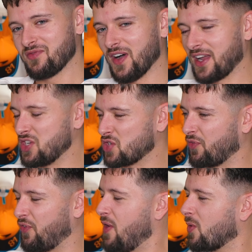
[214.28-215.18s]
out of everyone. And fucking
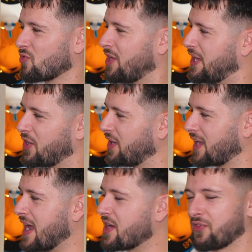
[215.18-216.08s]
just feel really good
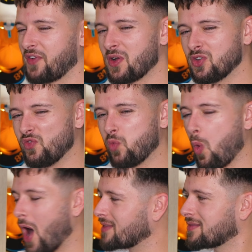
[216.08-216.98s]
again and feel like you've
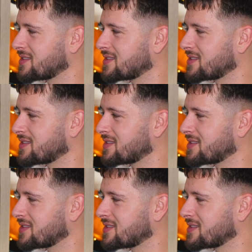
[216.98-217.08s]
won